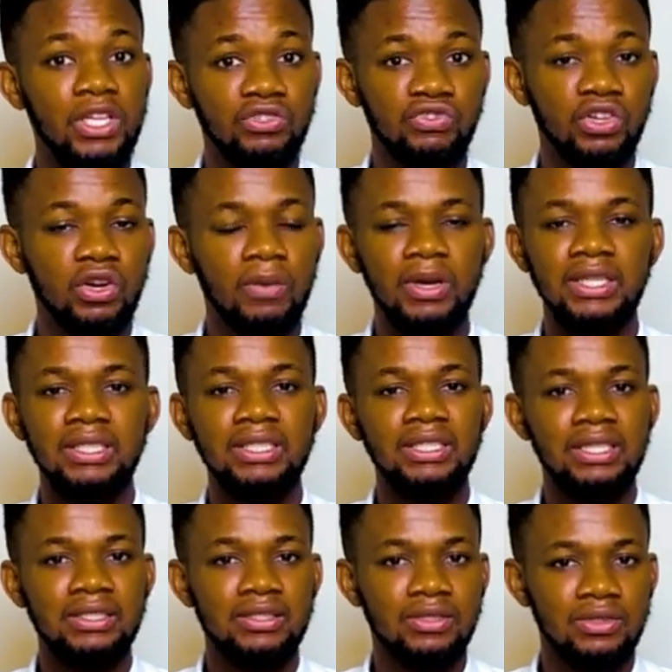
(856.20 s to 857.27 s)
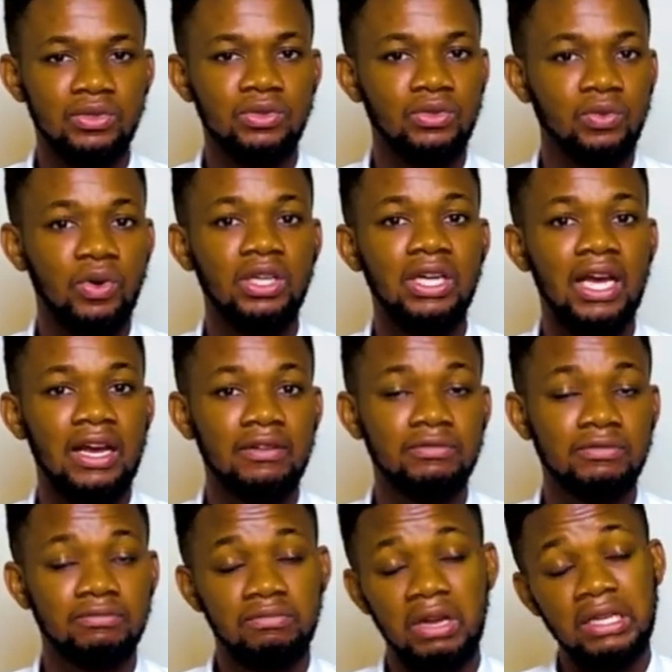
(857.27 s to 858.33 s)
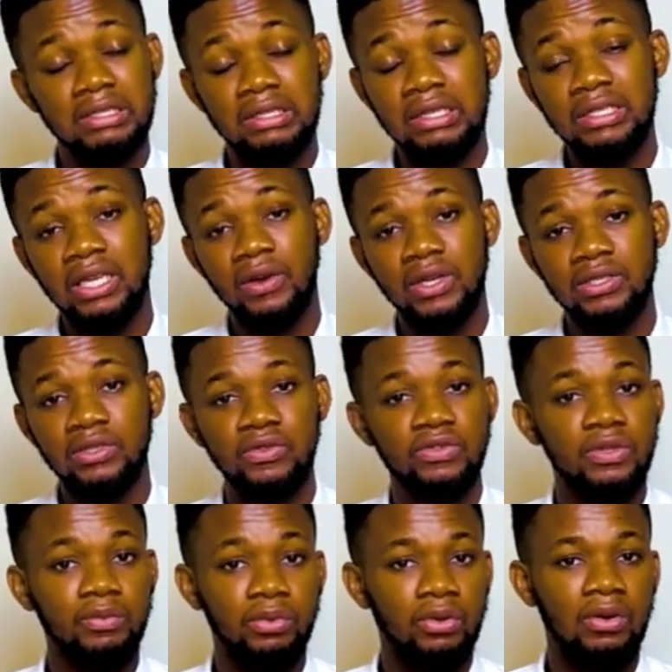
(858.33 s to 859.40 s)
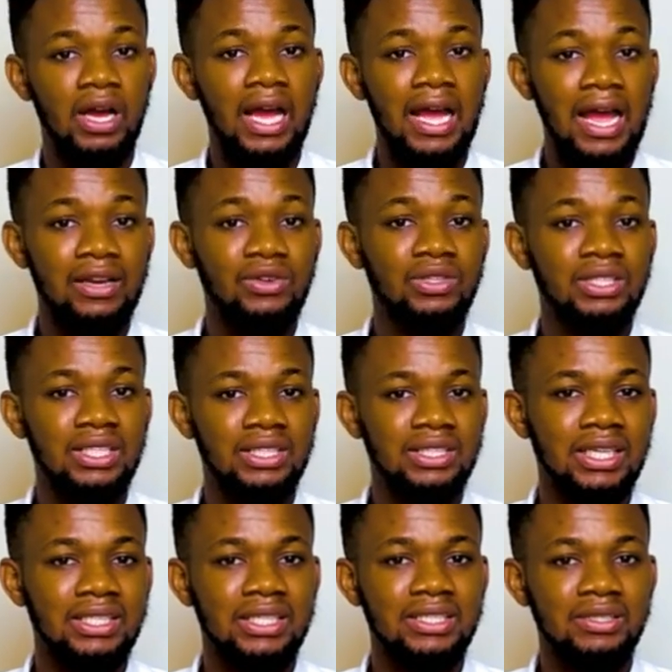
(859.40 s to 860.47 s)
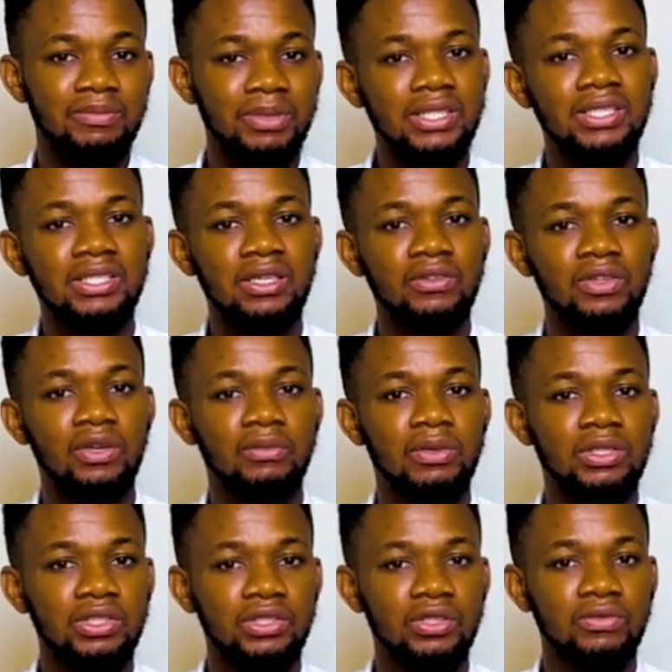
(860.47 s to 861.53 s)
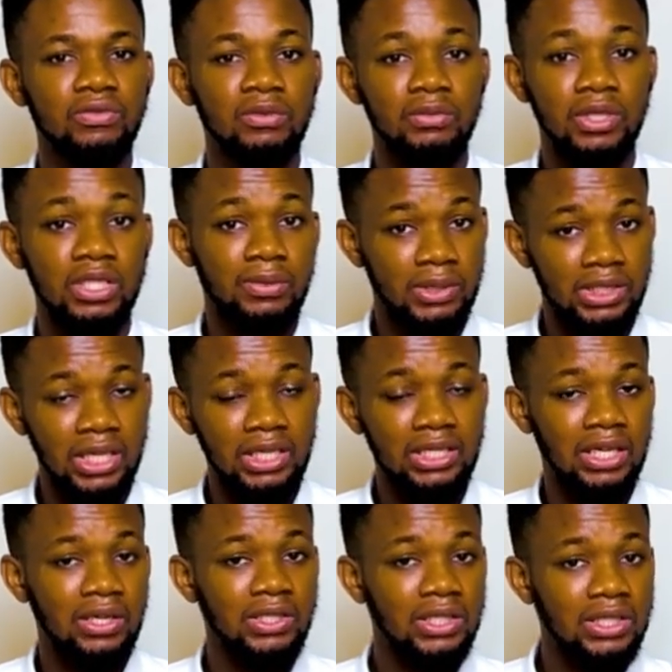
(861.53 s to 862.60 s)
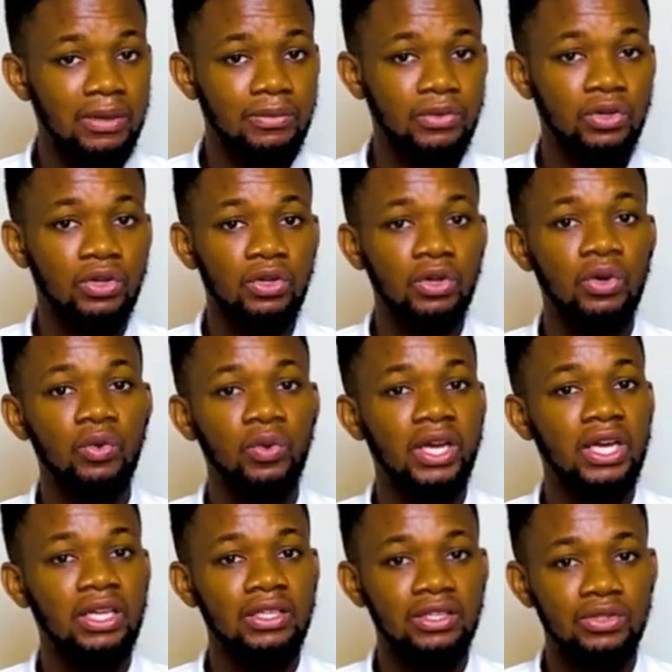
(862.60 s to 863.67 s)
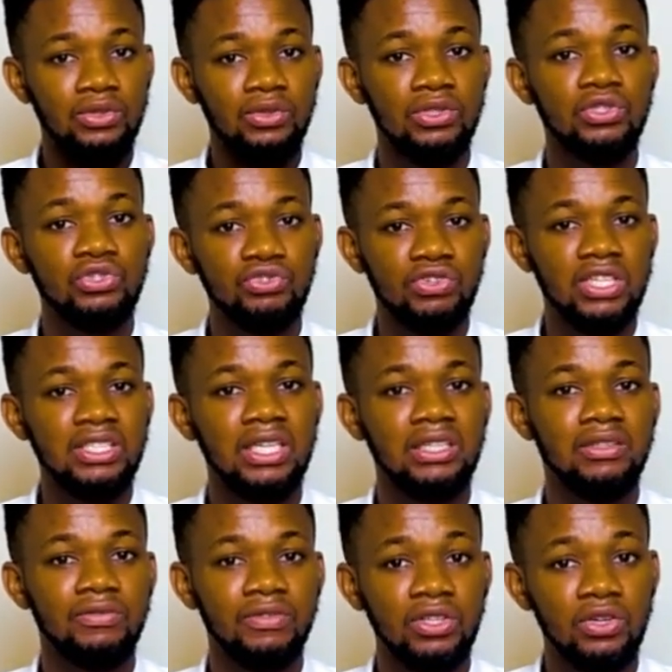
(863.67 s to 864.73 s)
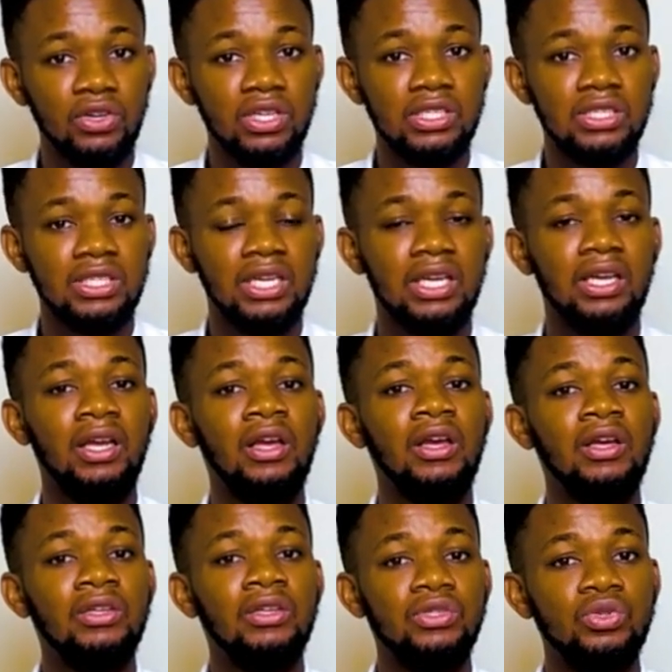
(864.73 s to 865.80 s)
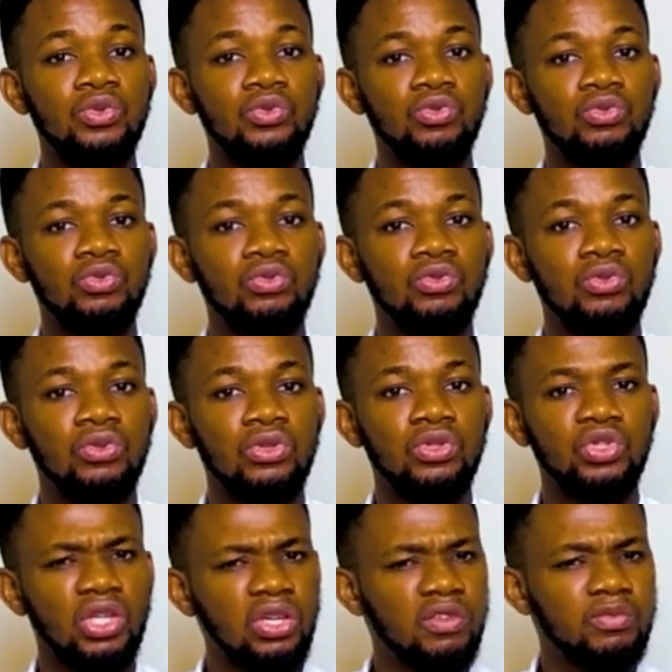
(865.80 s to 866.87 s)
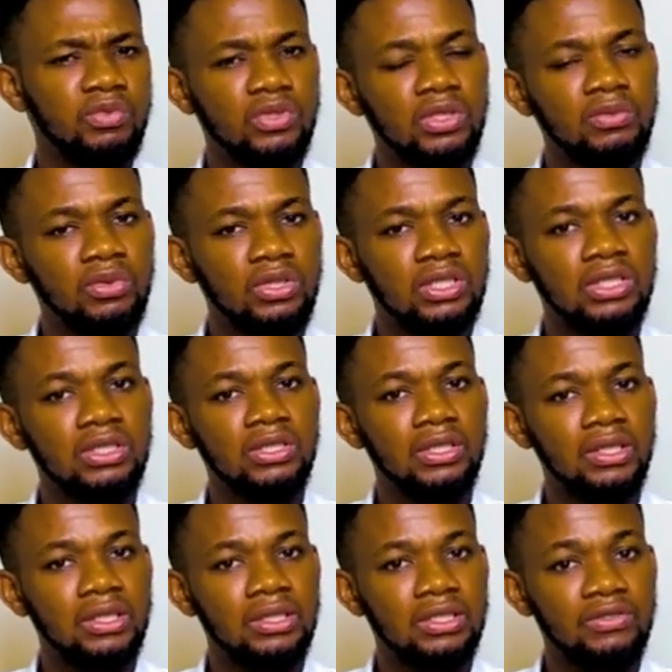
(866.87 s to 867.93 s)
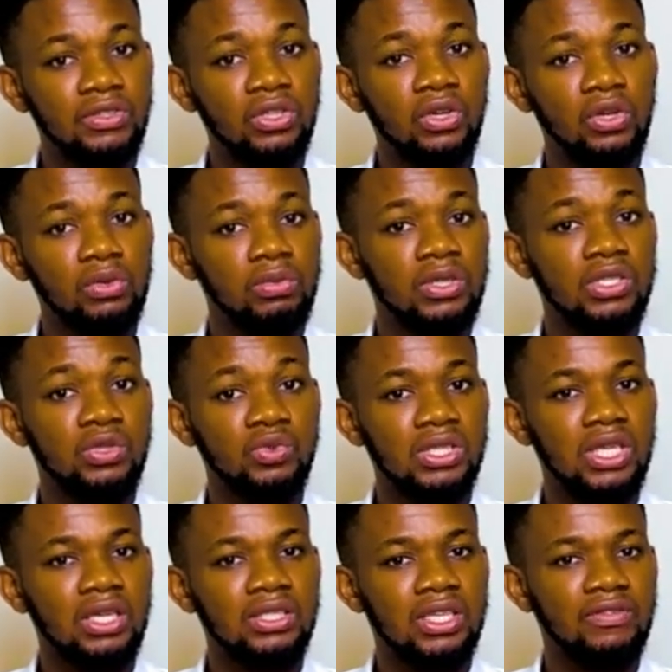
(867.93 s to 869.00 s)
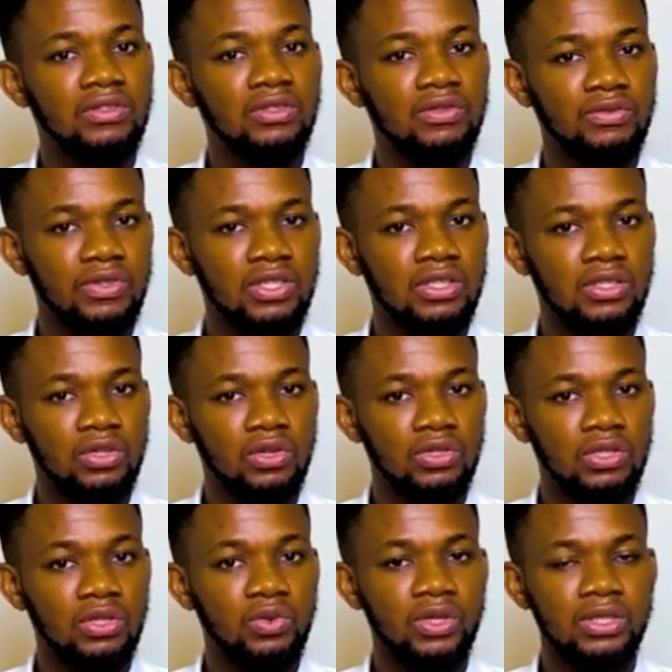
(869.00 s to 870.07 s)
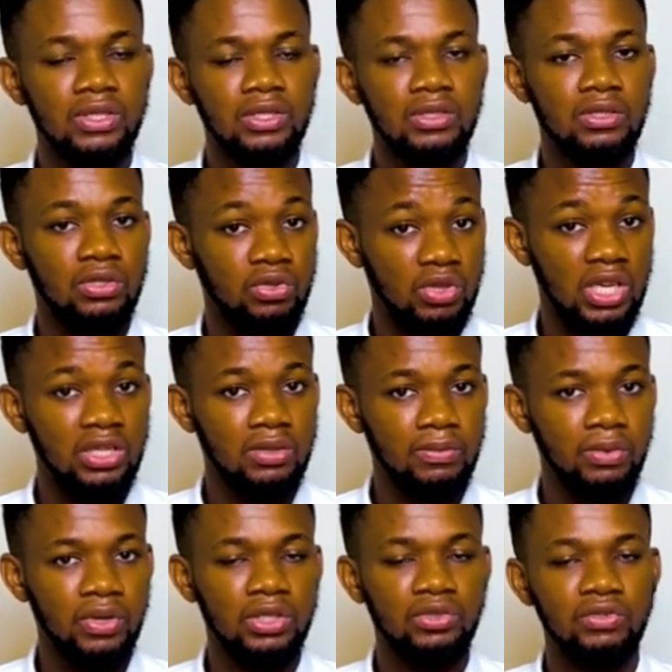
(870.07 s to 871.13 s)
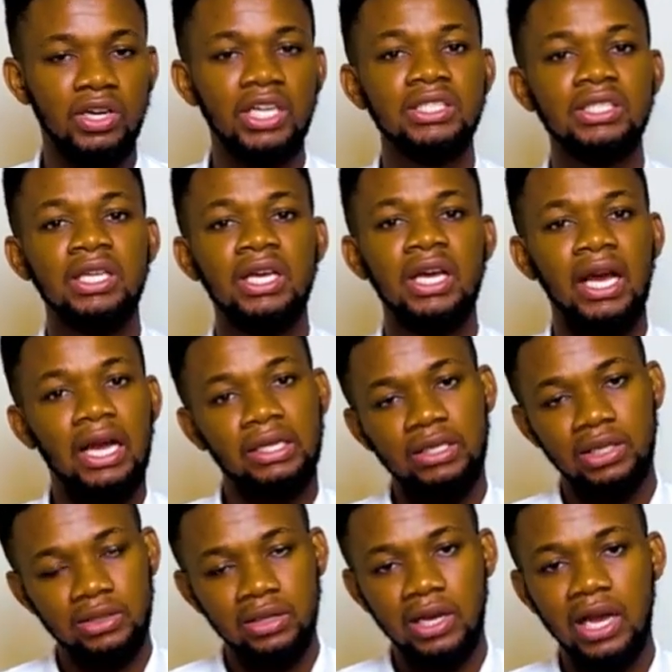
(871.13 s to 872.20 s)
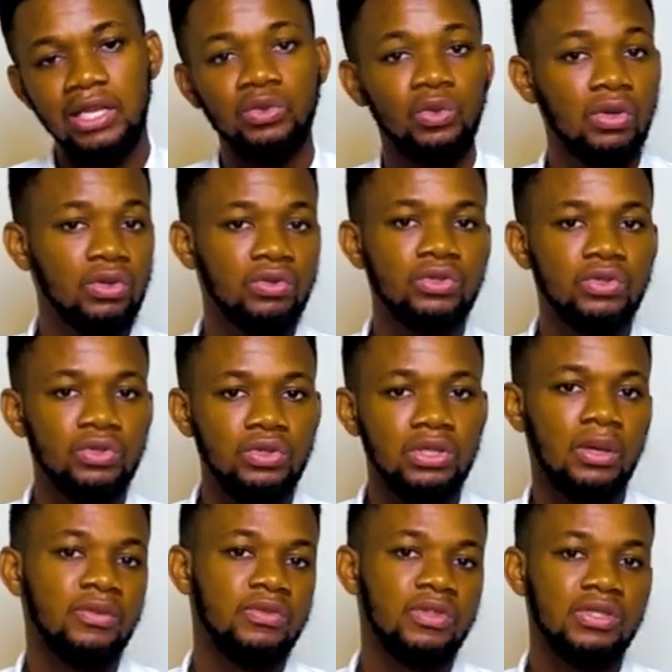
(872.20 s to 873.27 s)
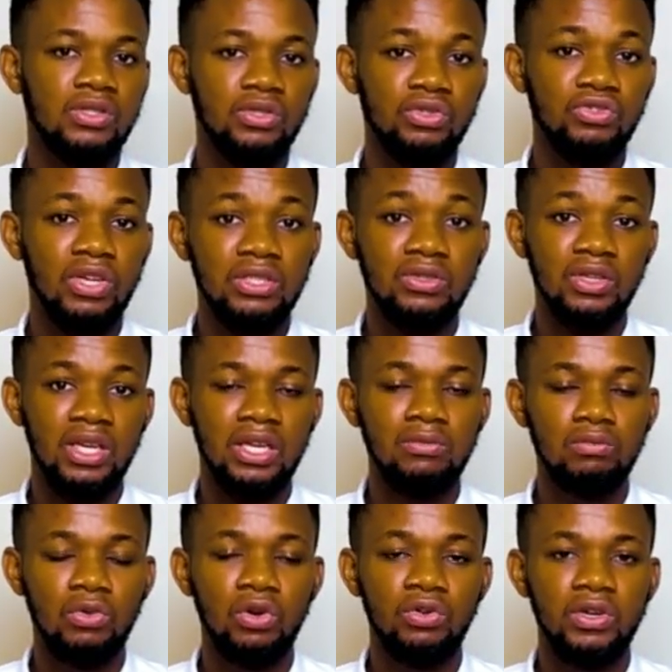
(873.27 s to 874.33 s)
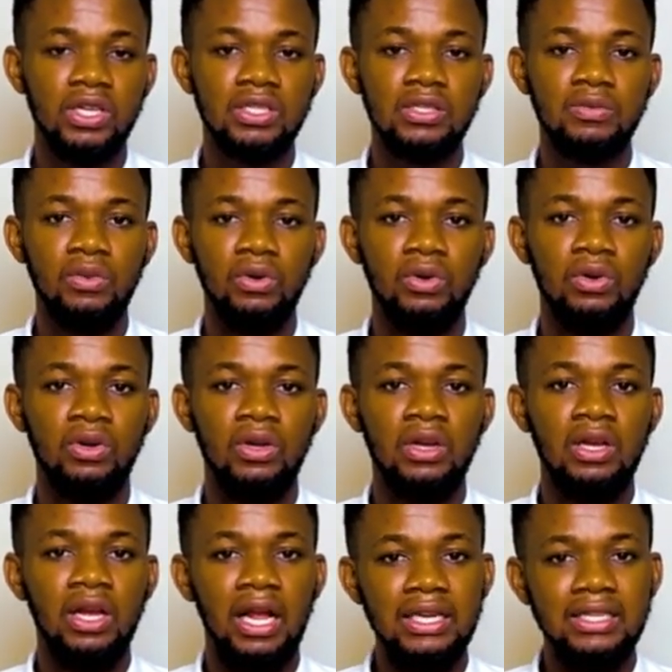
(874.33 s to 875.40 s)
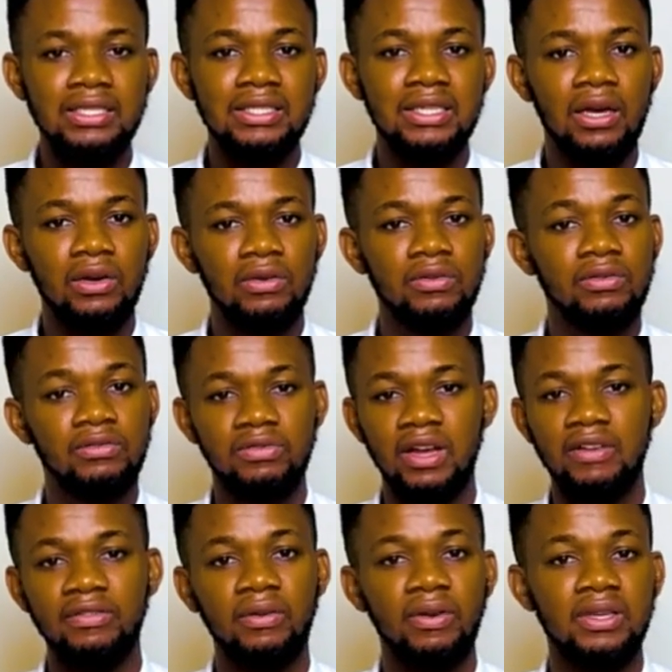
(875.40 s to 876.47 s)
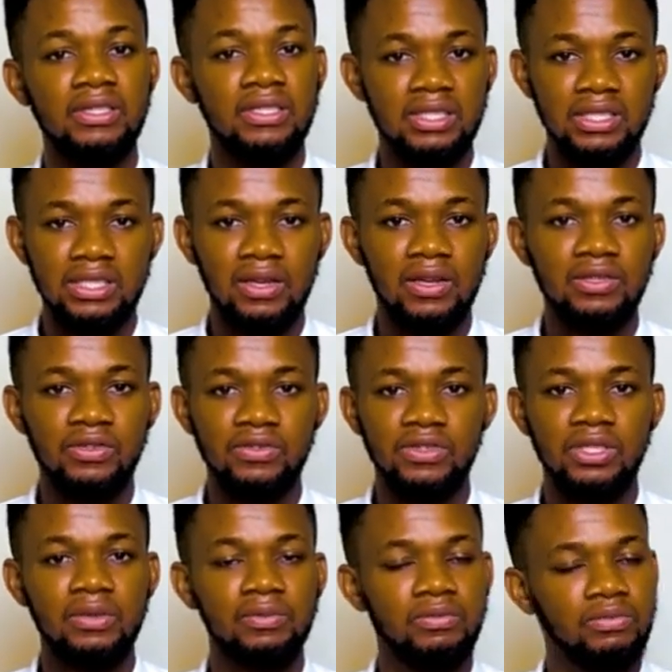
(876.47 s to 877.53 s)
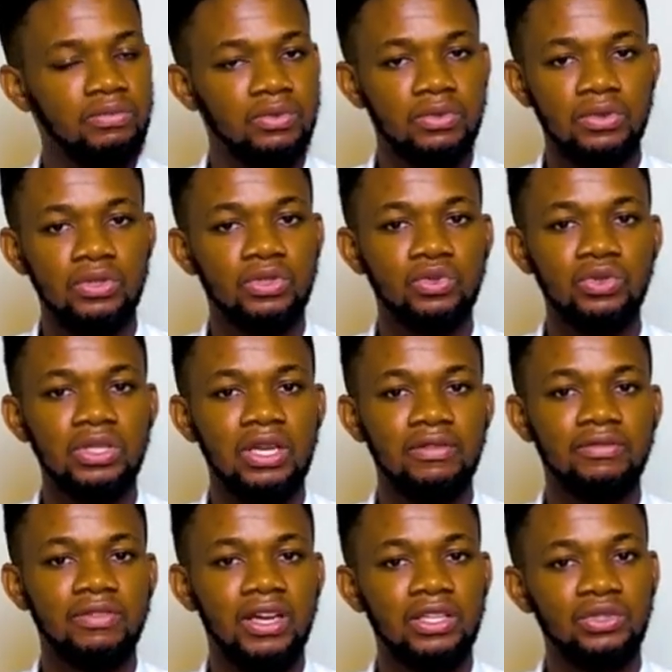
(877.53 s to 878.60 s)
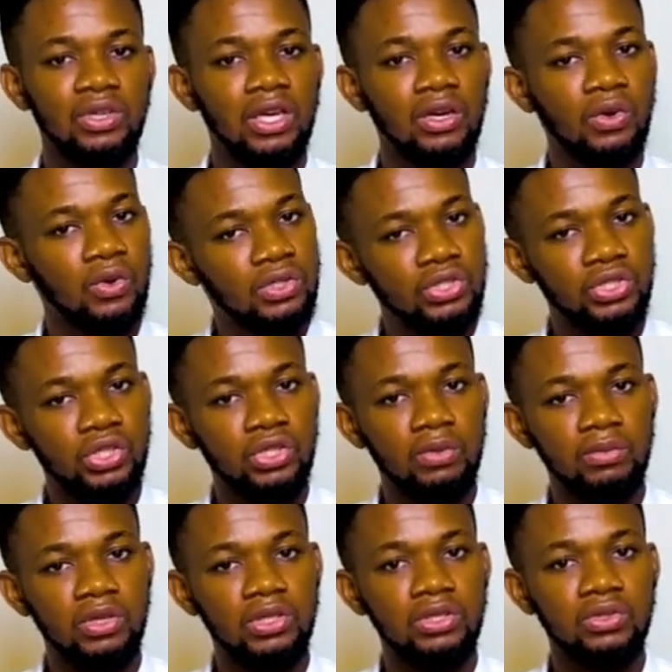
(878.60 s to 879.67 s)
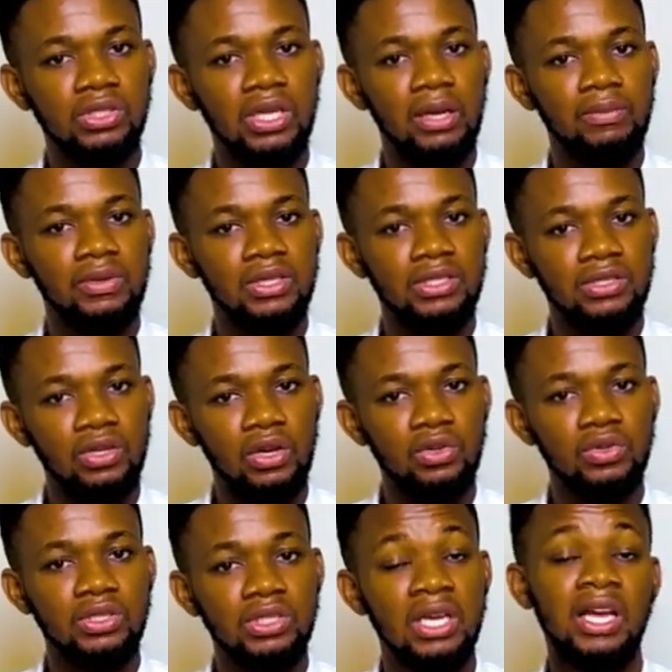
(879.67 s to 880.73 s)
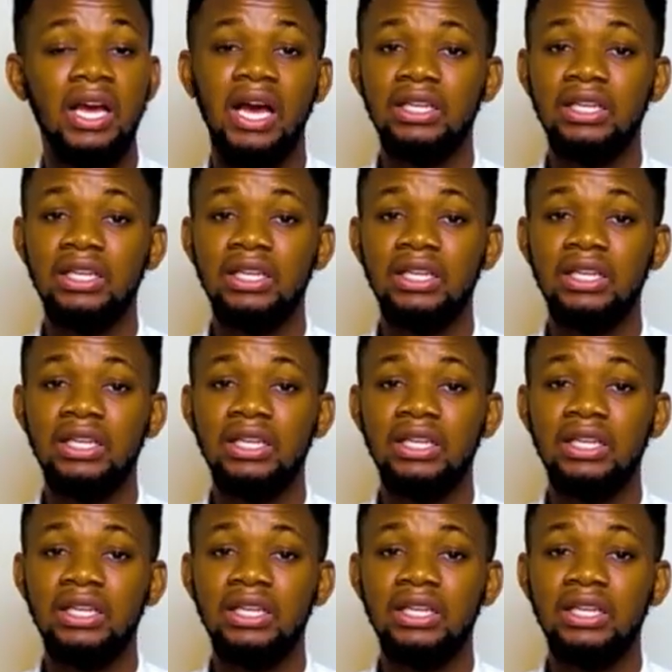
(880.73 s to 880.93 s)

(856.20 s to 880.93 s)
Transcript: It's recommended that, you know, one has 8 hours of sleep, but I don't take that as a personal recommendation for me, especially now that I'm young, where, you know, the strength and the vigor is there to sort of put the body in a difficult place without having to face the consequences. You get the point, right? And then as one grows older, obviously you try to get more rest, but at least now 5 hours, 6 hours of sleep is good and fine. You can condition your body to that place always.